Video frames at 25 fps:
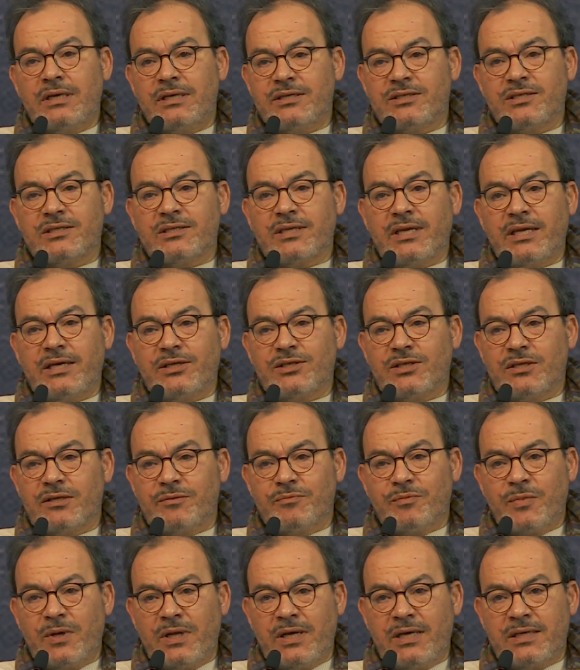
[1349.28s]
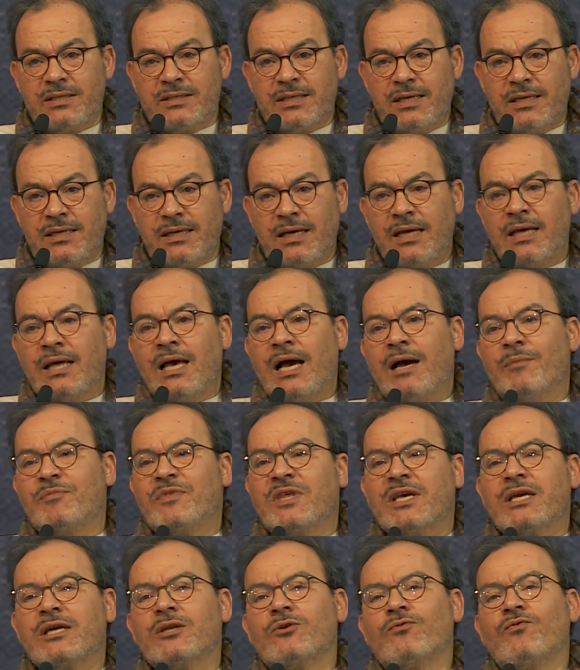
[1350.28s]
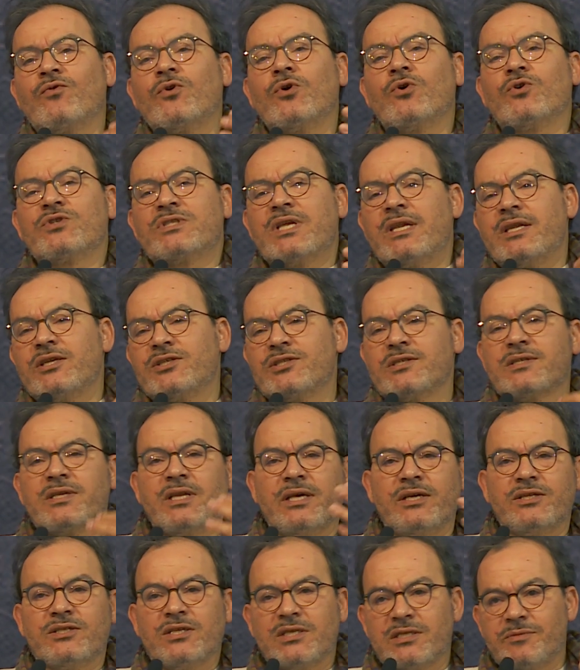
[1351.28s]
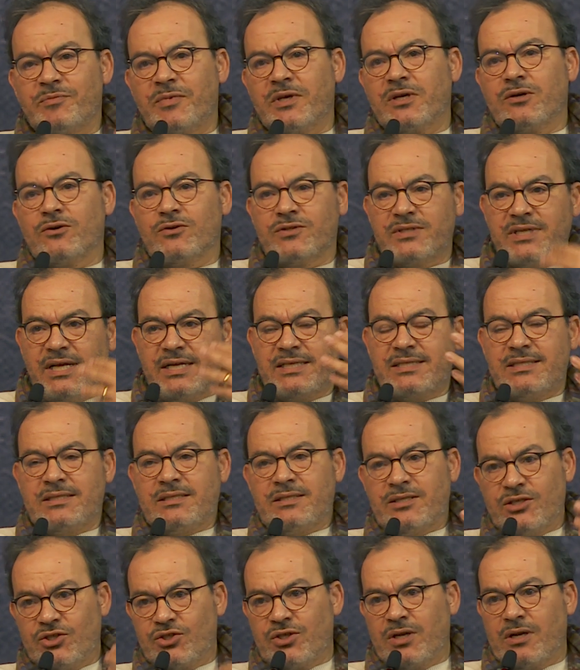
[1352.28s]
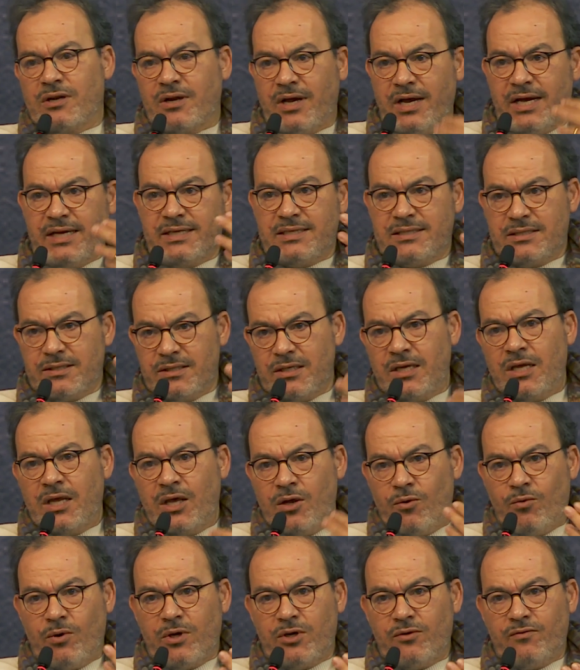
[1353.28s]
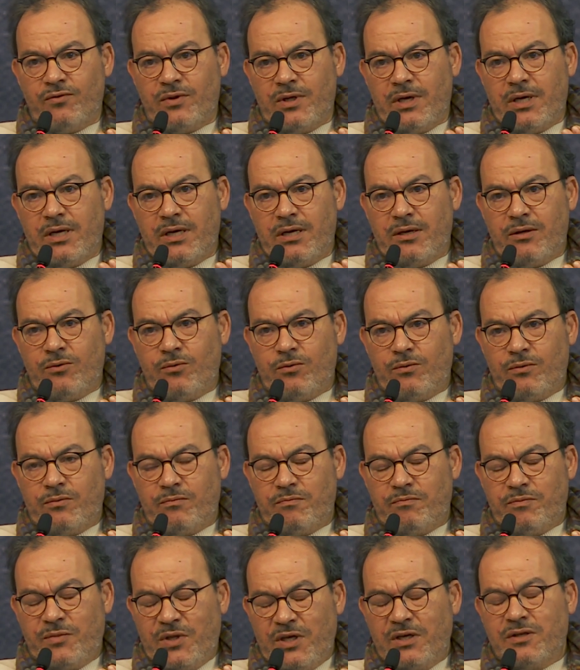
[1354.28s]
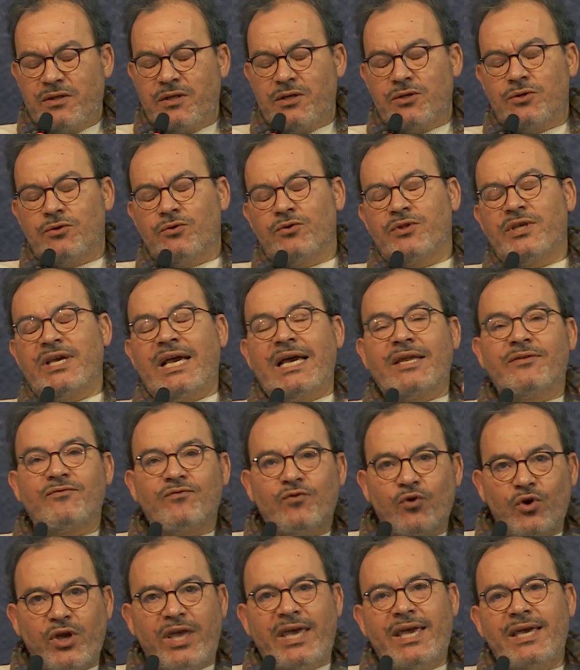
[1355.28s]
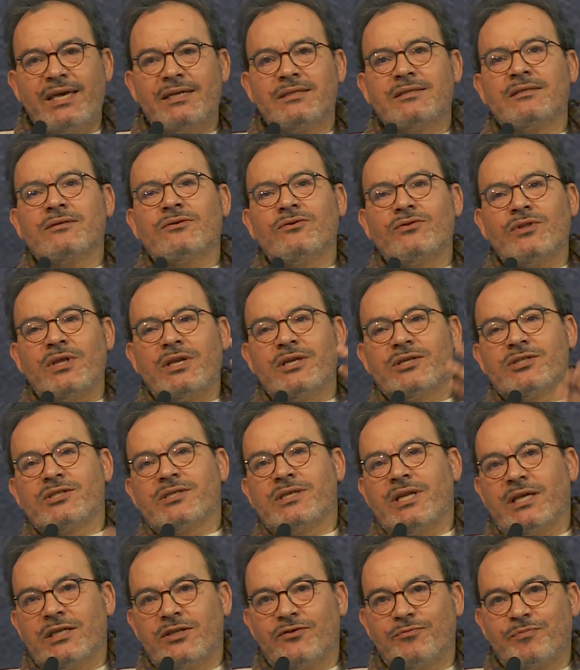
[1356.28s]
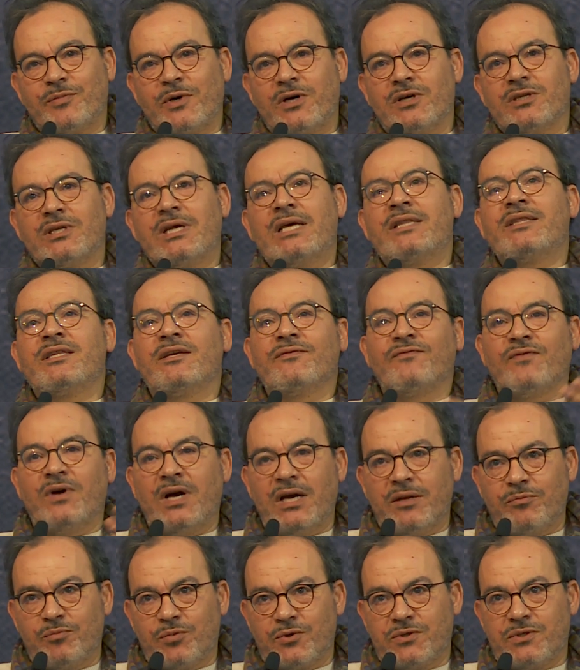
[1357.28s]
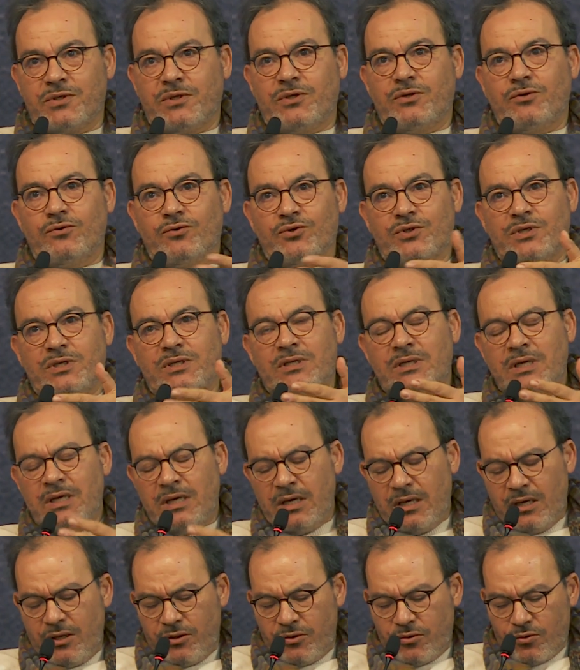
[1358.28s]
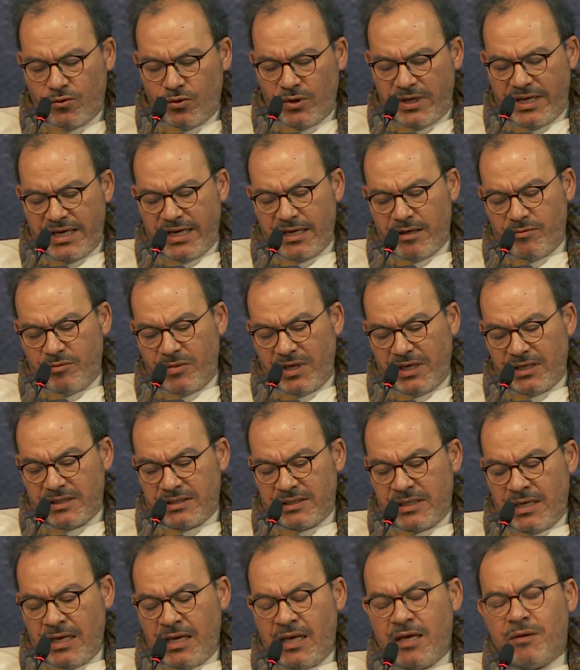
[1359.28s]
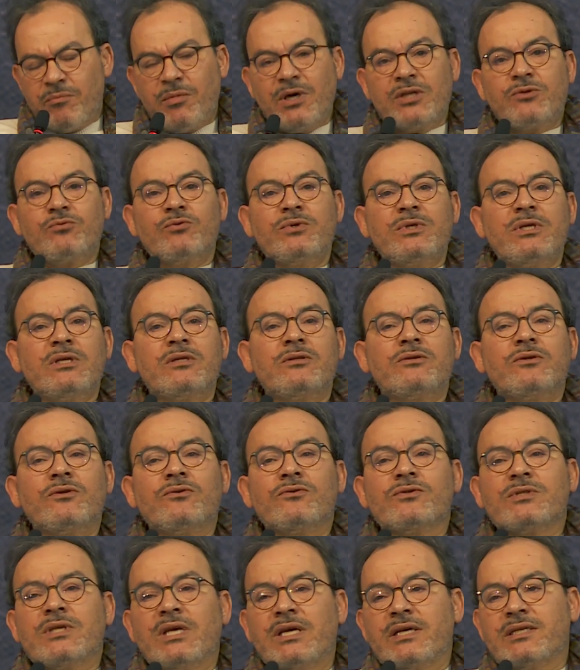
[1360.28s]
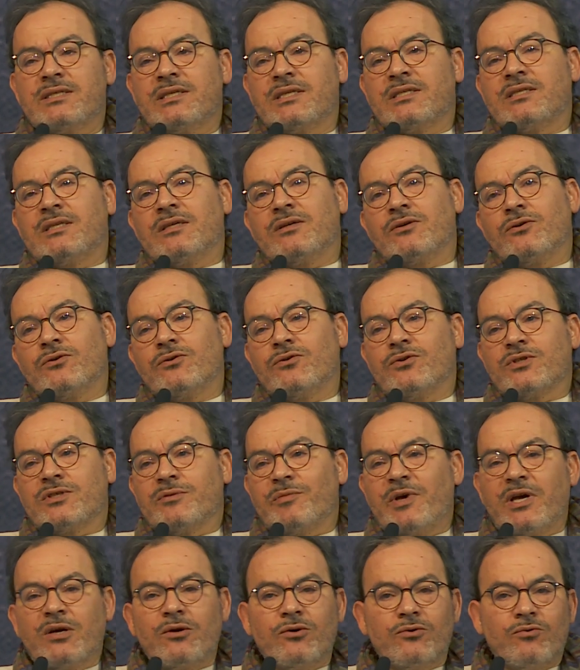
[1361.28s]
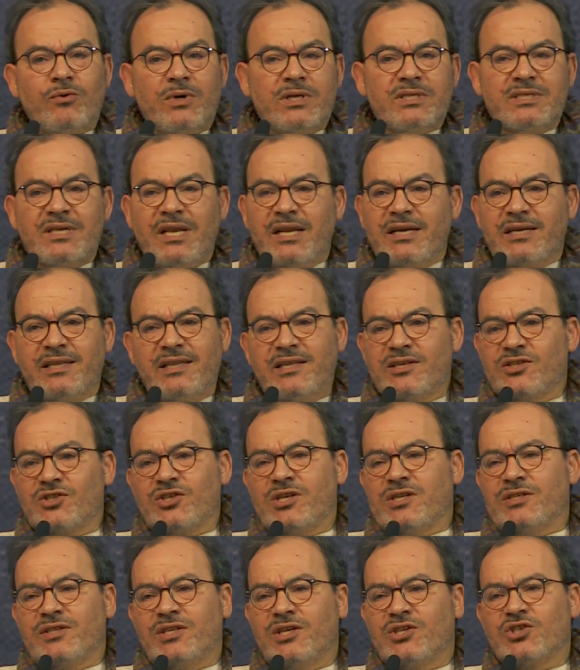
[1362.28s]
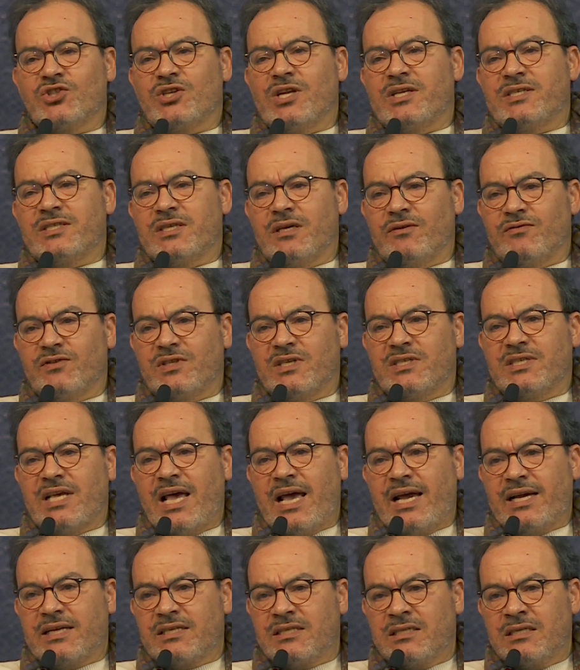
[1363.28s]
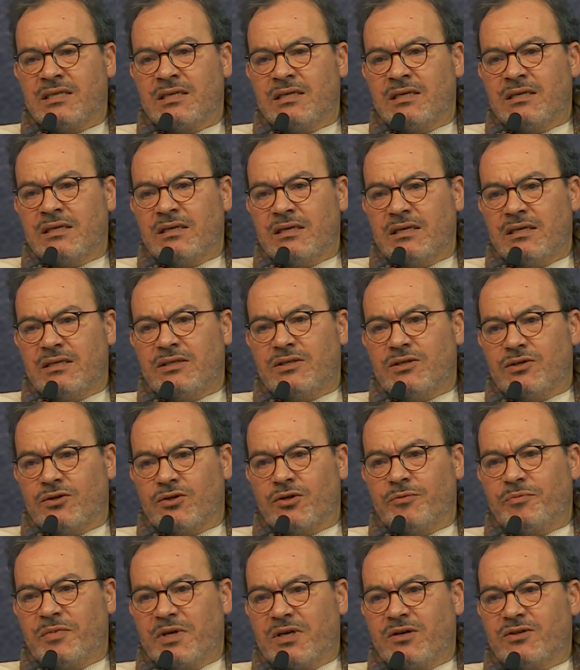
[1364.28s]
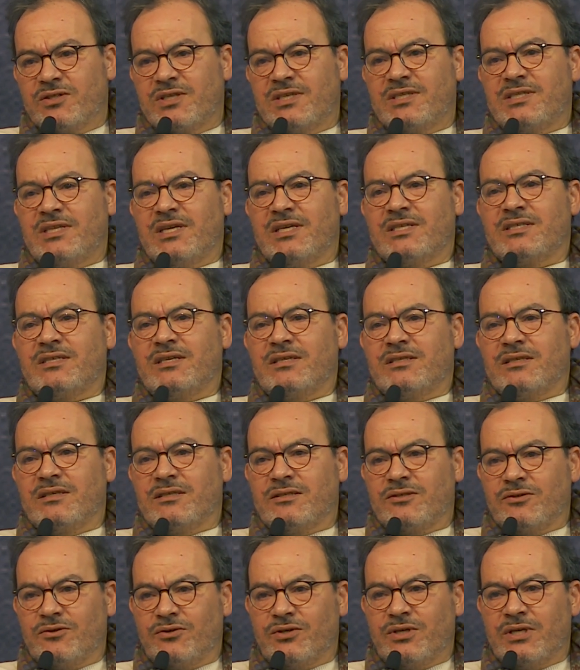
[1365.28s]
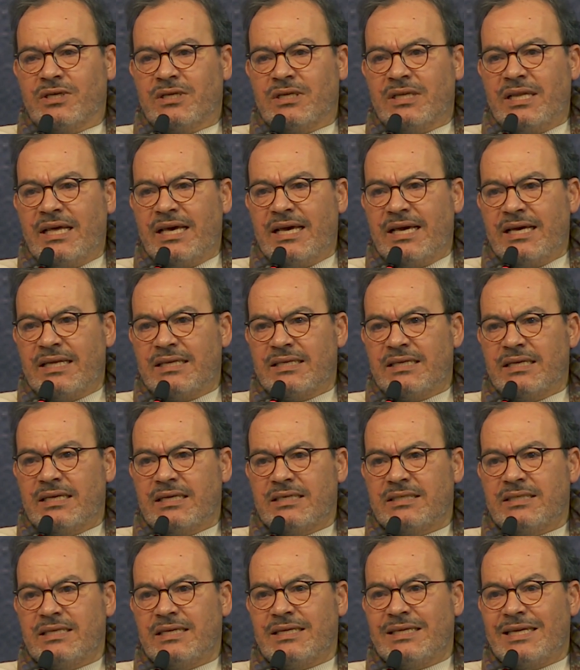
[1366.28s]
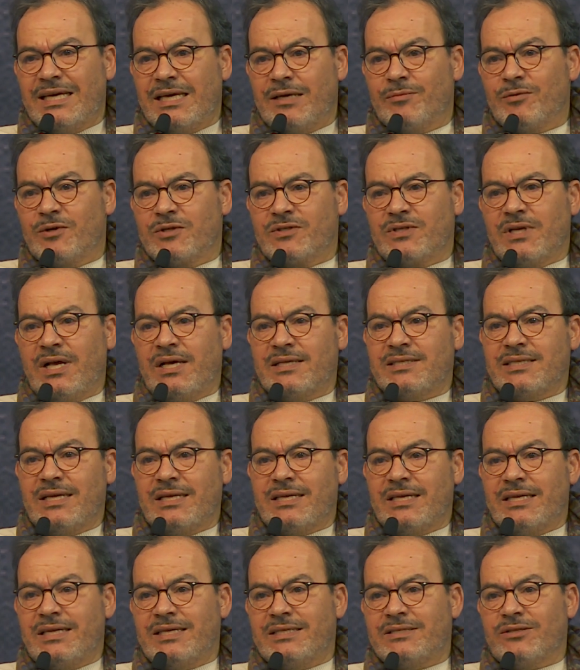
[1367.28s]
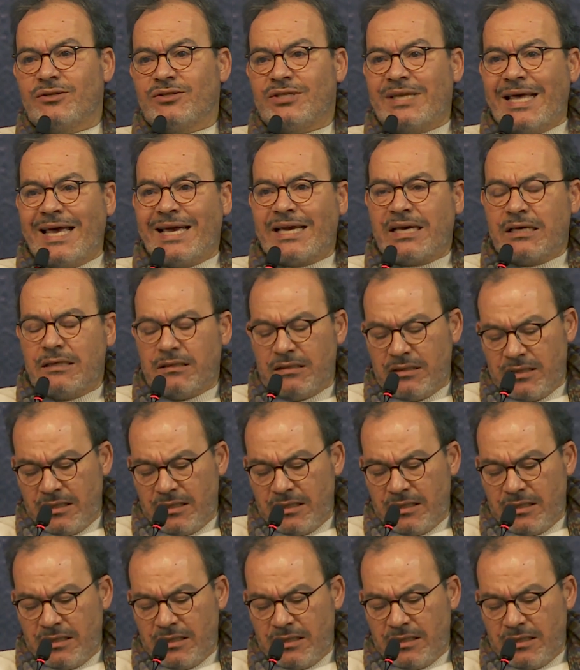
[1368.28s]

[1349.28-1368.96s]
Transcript: legislation in place. And I'm thinking of laws and legislations because that's digital rights. One of the things they do, they advocate on the legislative part and they fight persecution through legal means. But we need to use the existing good or semi-good ones like the Digital Services Act in Europe because it's extraterritorial and it enables us at least to tackle